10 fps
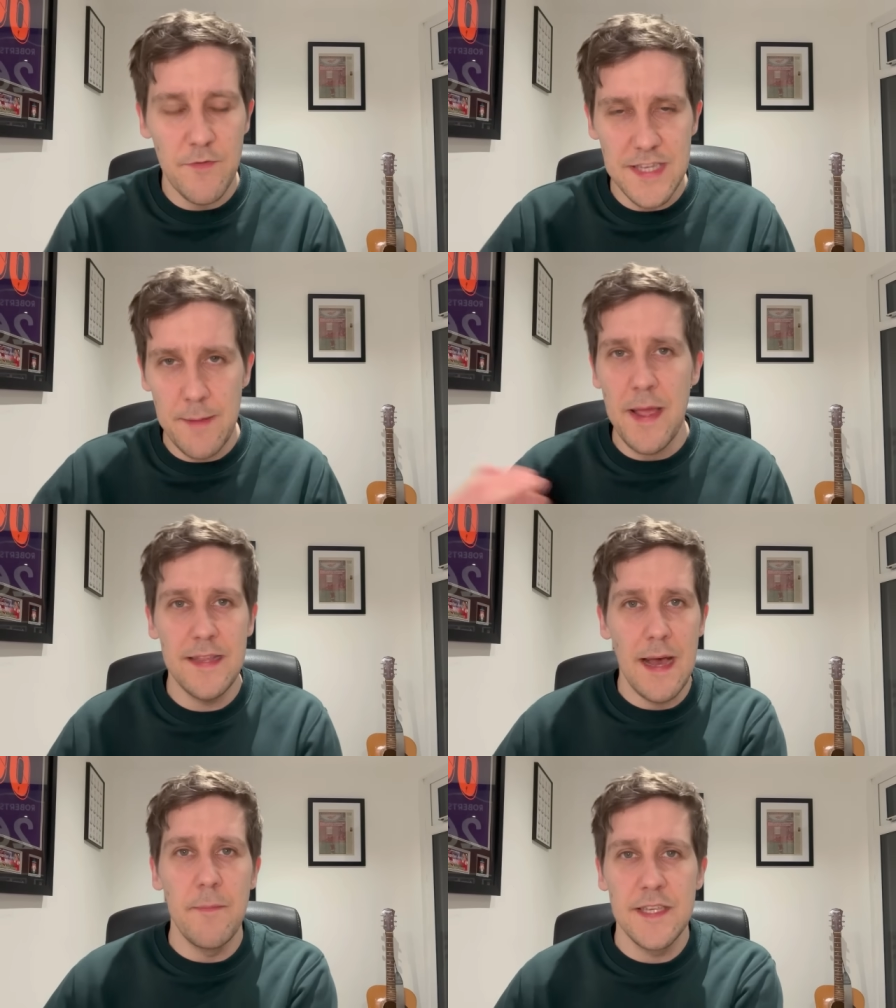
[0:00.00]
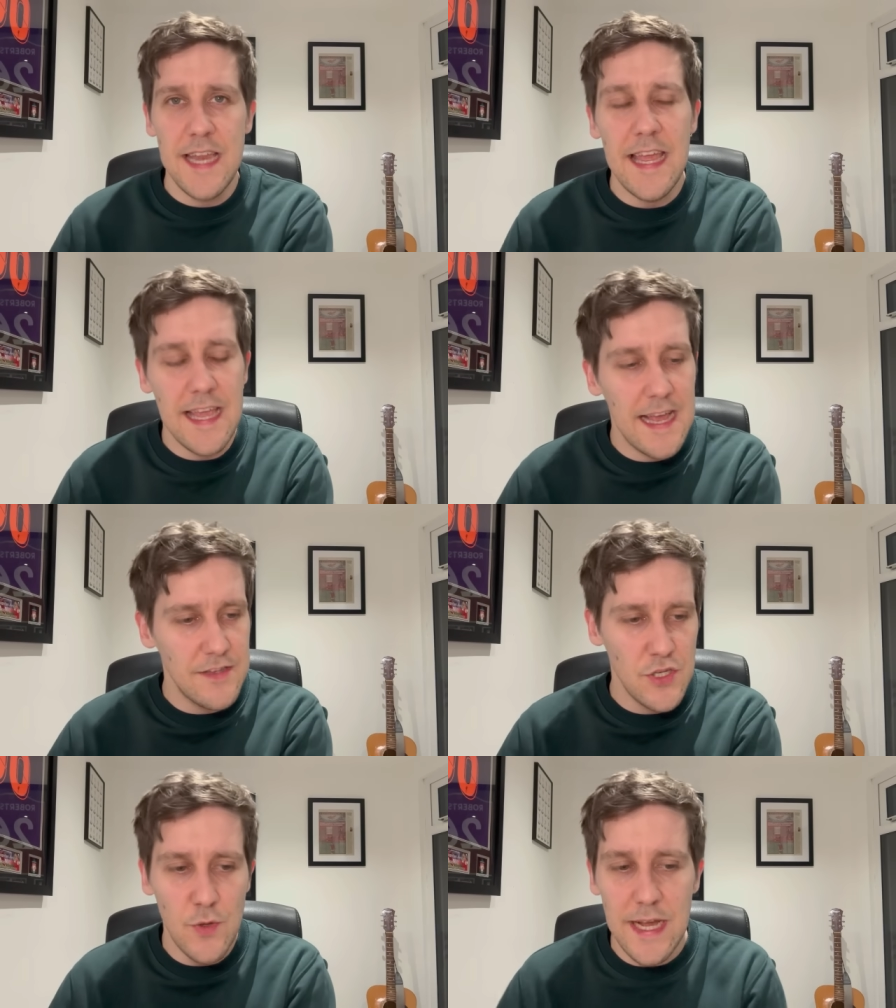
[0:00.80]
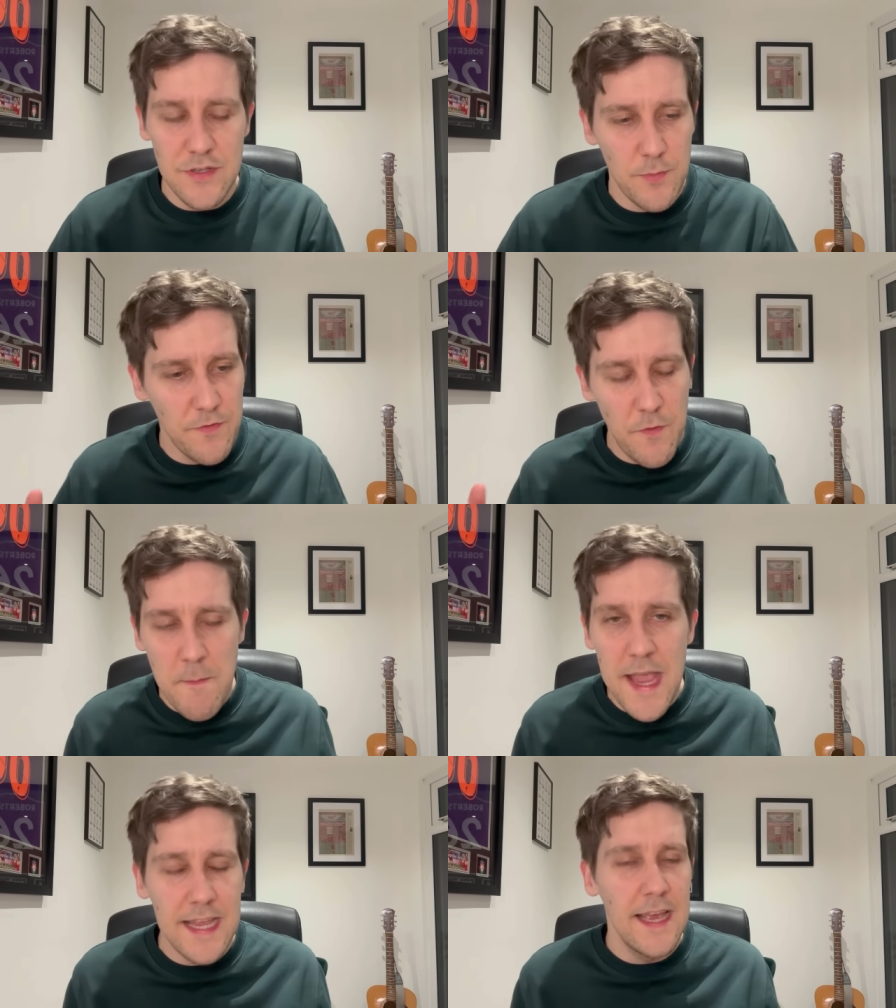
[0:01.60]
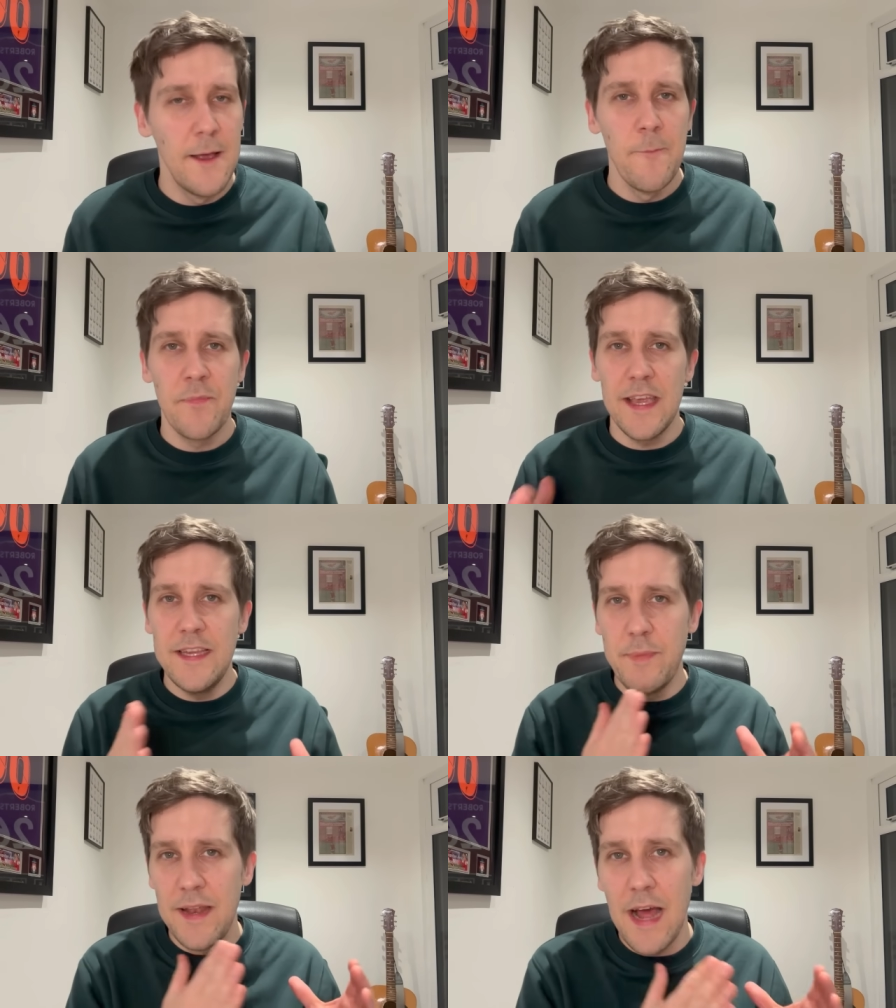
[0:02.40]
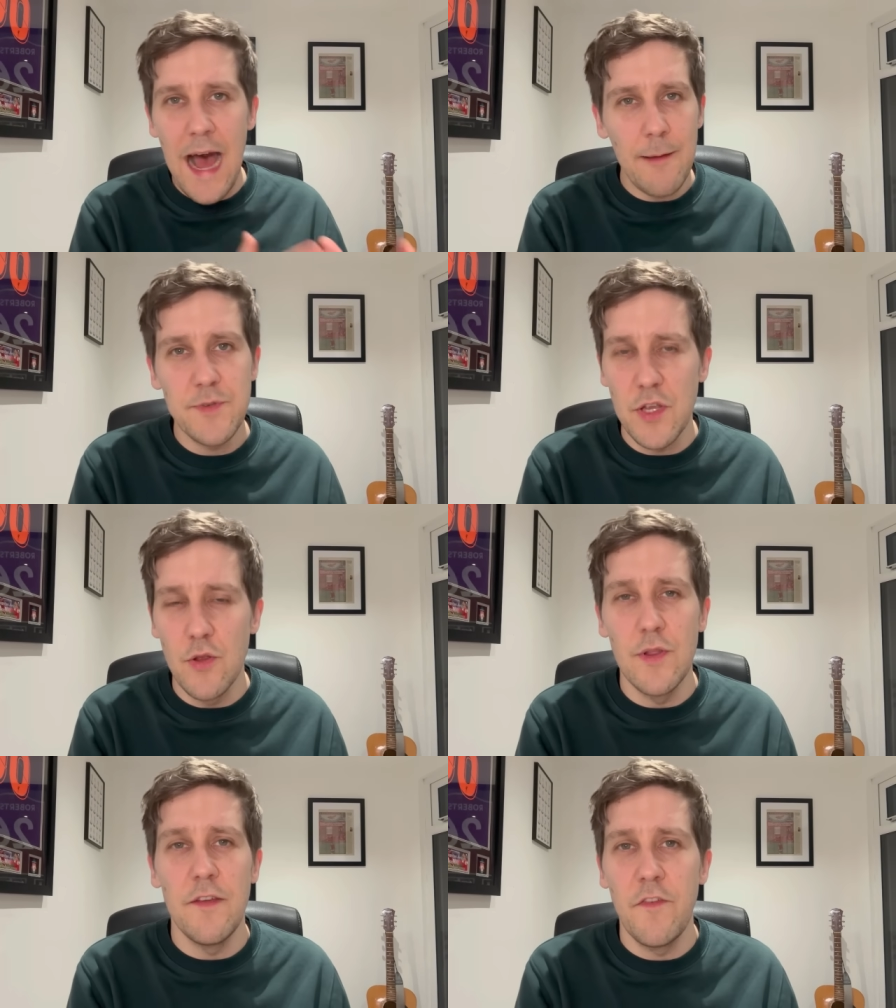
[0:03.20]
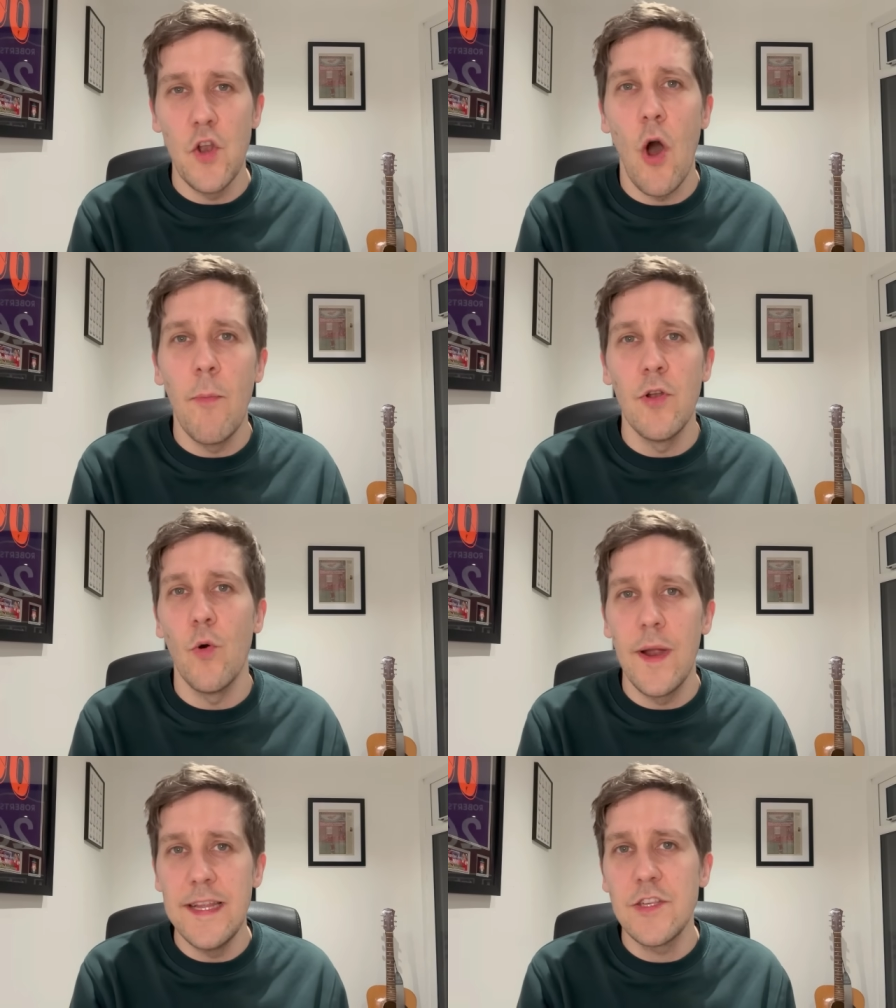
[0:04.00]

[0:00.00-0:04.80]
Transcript: Obviously, he made that mistake against Newcastle, but for me, he's been absolutely phenomenal when he's